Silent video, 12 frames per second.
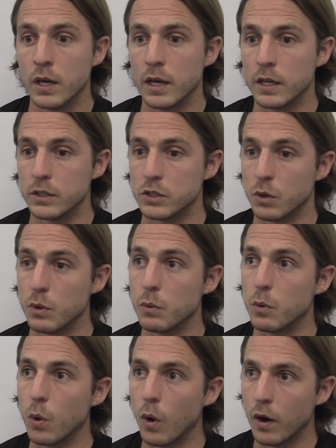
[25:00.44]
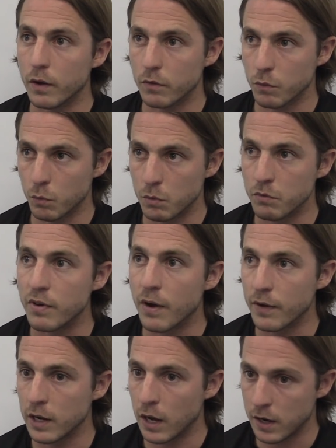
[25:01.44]
And so we were
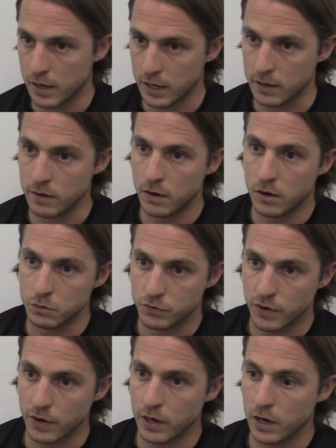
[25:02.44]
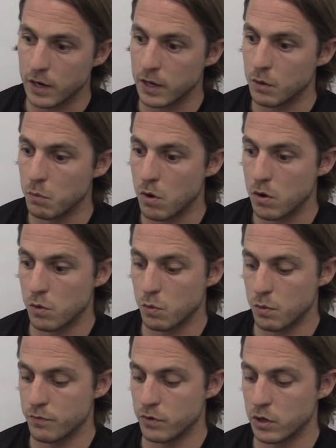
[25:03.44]
very lucky. I was very lucky at Whitehall
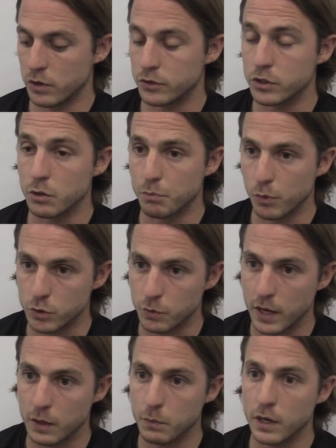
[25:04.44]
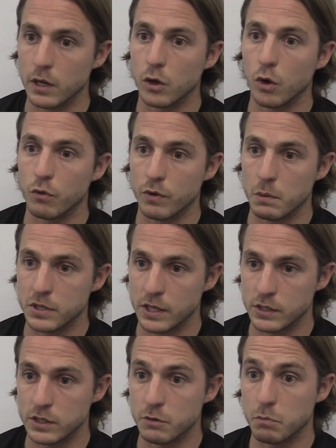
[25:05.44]
with regards to the boards we had. We had a lot of
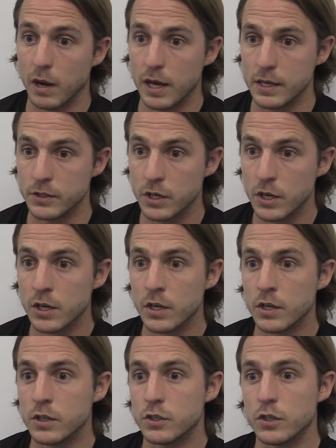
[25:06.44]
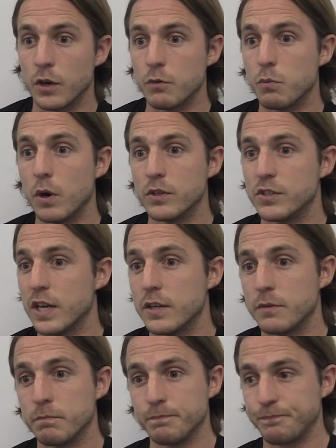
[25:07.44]
representative players. So if one
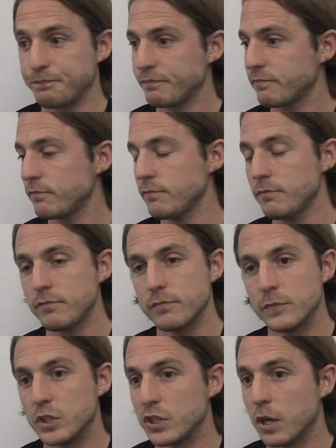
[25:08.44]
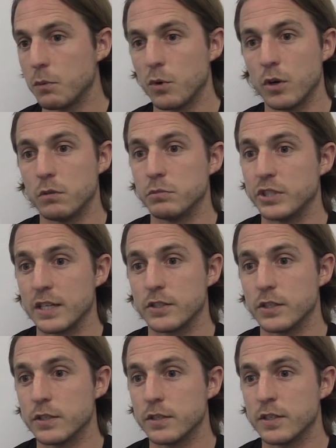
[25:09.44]
said, do you know what, I'm
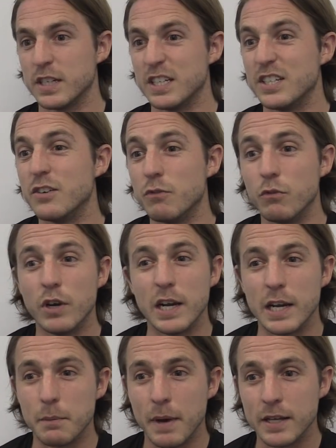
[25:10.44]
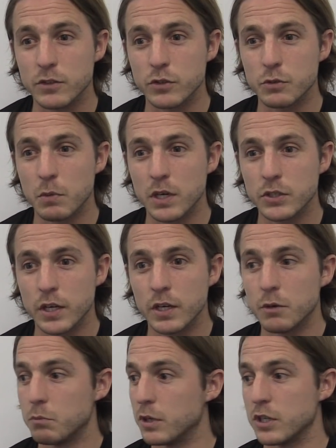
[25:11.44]
shattered, it didn't really matter as much,
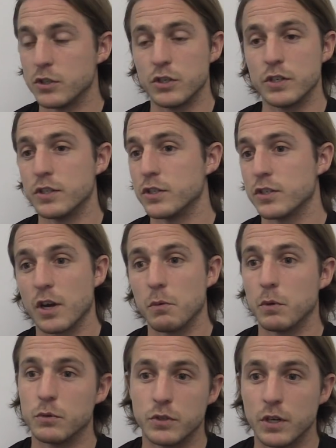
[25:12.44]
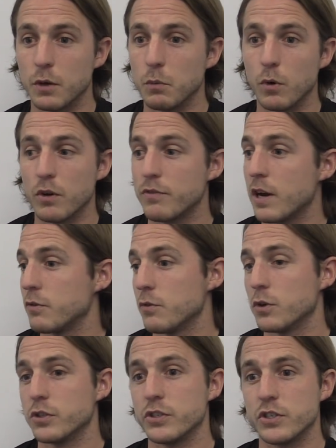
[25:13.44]
because you could just go, well, do you know what, if Alfie
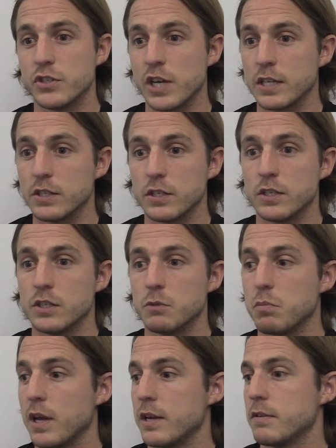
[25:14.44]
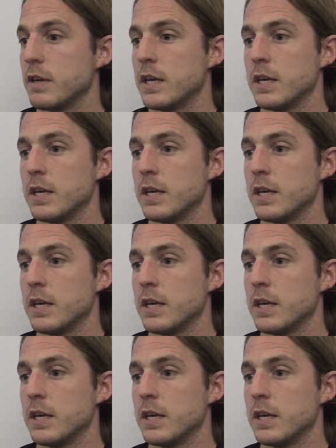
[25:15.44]
Rogers is shattered because he's played